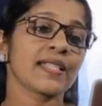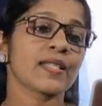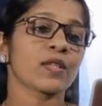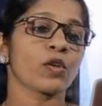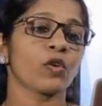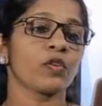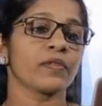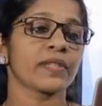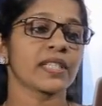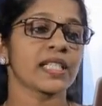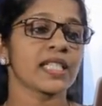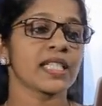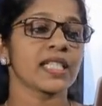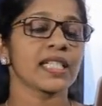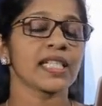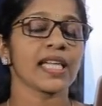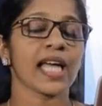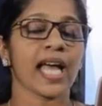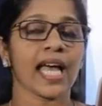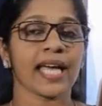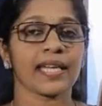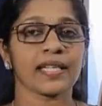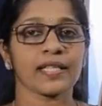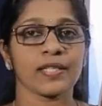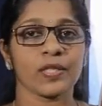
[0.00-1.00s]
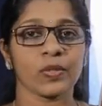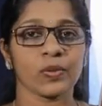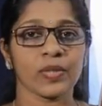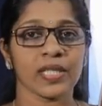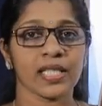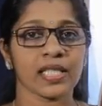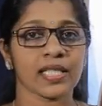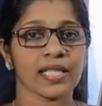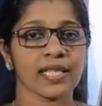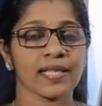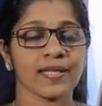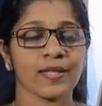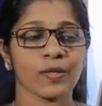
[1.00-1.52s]
sovereignty and
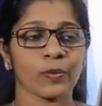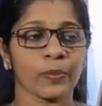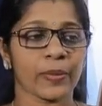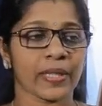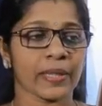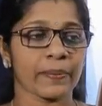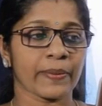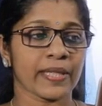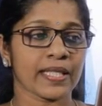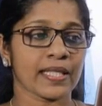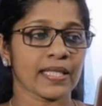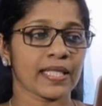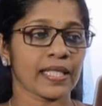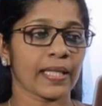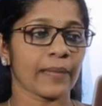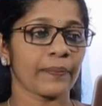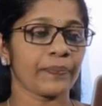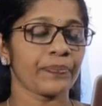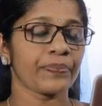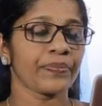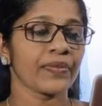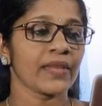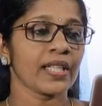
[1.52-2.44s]
judicial supremacy.